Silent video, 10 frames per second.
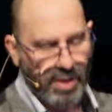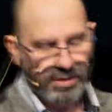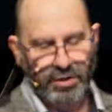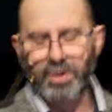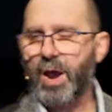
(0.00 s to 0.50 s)

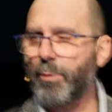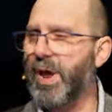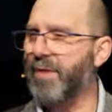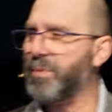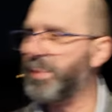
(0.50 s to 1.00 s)
So now we
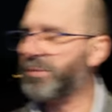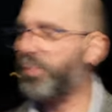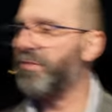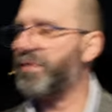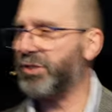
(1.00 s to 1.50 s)
have them as
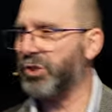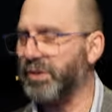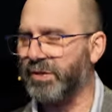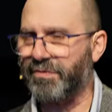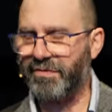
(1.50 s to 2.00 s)

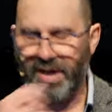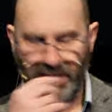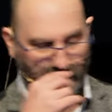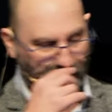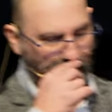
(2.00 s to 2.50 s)
professions of
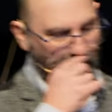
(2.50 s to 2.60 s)
faith.